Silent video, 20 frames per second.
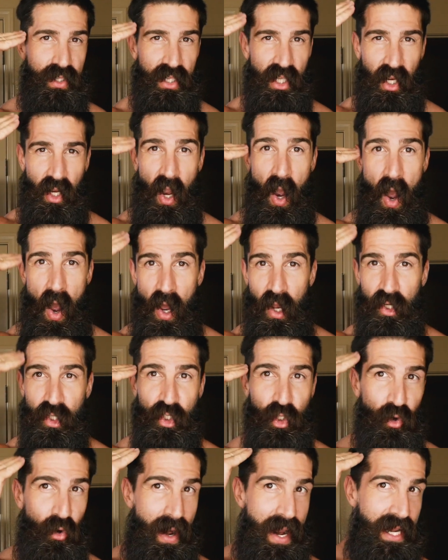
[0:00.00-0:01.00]
the
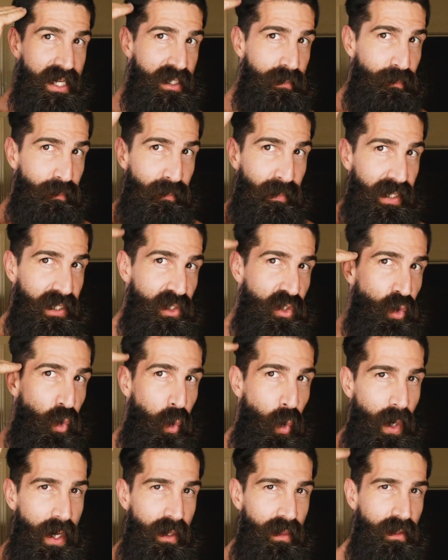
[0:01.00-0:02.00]
contrast
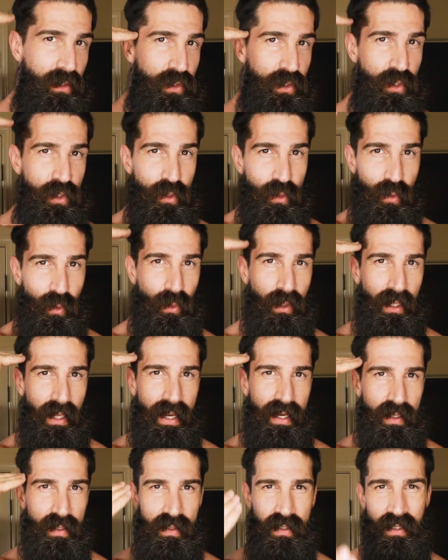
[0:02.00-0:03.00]
between the two
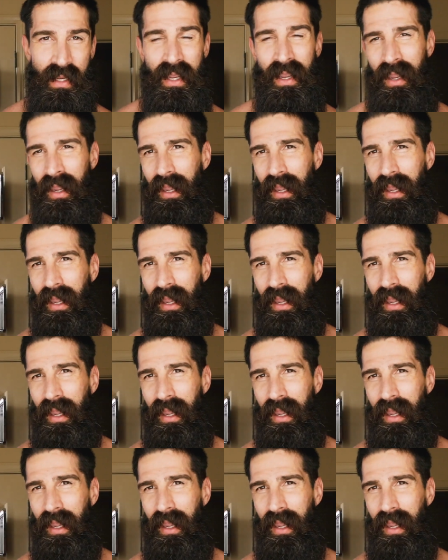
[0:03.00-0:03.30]
lengths,